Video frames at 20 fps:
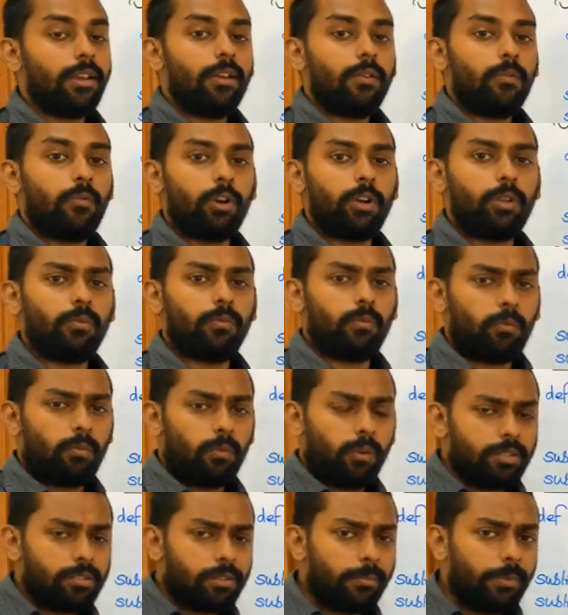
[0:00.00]

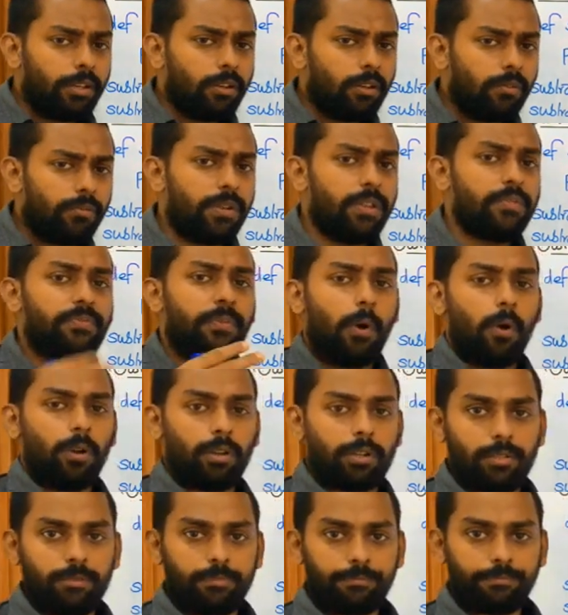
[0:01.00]
What is the meaning of default?